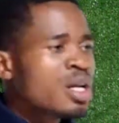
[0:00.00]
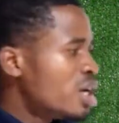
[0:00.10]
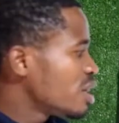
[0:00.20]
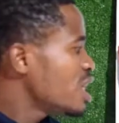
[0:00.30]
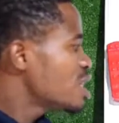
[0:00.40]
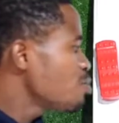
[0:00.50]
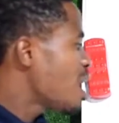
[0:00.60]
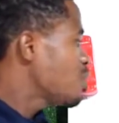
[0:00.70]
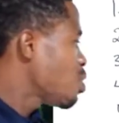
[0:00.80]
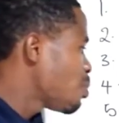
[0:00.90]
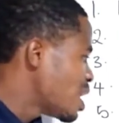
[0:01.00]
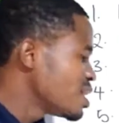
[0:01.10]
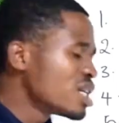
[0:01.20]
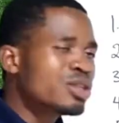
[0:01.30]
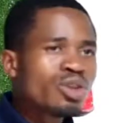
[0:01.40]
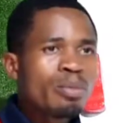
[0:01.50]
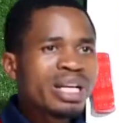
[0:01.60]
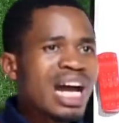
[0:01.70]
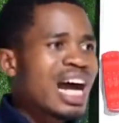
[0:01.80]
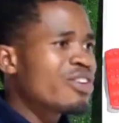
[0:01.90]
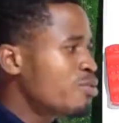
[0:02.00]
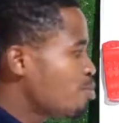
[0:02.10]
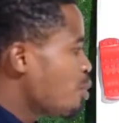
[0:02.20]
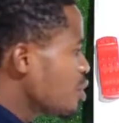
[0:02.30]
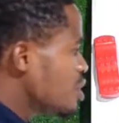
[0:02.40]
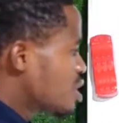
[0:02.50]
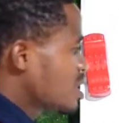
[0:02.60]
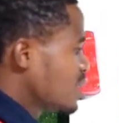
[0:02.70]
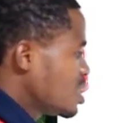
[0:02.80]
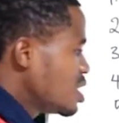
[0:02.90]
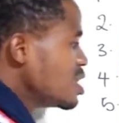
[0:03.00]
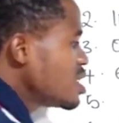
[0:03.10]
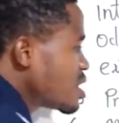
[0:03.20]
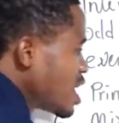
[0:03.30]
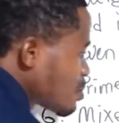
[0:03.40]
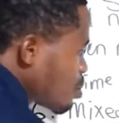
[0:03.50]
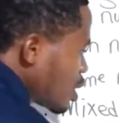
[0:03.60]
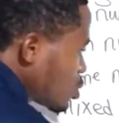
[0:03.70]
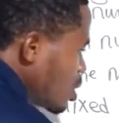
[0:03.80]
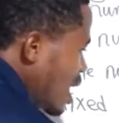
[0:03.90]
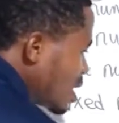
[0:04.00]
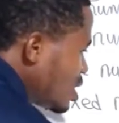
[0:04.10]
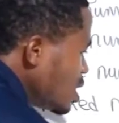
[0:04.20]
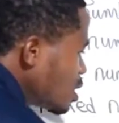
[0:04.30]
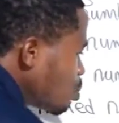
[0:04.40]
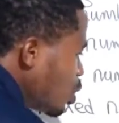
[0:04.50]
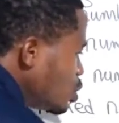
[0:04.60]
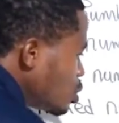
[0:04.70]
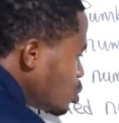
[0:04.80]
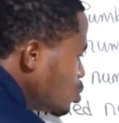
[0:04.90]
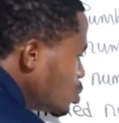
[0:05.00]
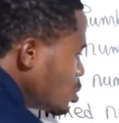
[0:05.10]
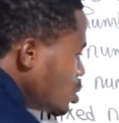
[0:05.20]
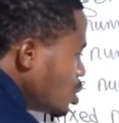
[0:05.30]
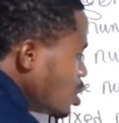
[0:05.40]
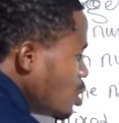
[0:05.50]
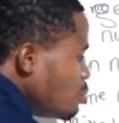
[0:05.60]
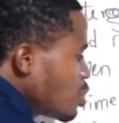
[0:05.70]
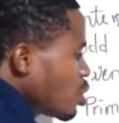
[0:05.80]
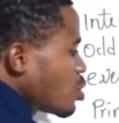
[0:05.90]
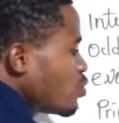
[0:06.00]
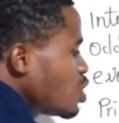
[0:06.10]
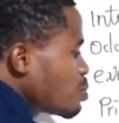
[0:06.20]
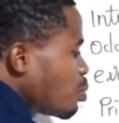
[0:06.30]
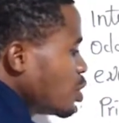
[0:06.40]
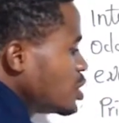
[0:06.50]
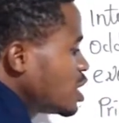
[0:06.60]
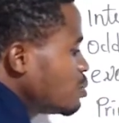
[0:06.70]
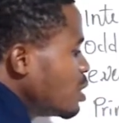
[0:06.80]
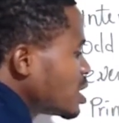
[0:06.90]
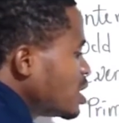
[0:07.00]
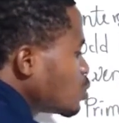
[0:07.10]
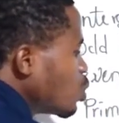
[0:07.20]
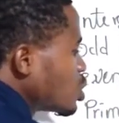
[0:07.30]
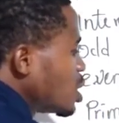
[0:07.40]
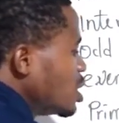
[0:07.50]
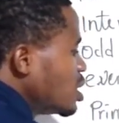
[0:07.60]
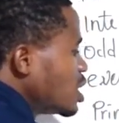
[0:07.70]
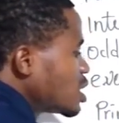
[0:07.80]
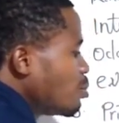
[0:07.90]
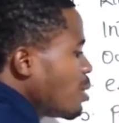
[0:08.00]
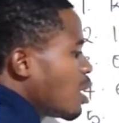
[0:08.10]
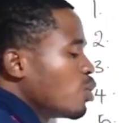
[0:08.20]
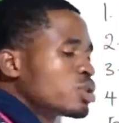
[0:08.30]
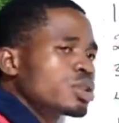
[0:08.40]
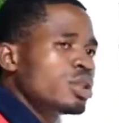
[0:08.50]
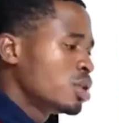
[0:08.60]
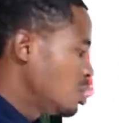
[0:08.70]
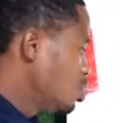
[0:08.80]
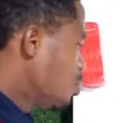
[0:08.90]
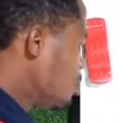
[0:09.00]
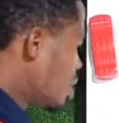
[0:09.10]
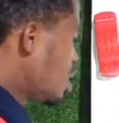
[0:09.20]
A decimal number is a number that have points in its expression, like 6.2. Because of this point, this makes this what? A decimal what? Number.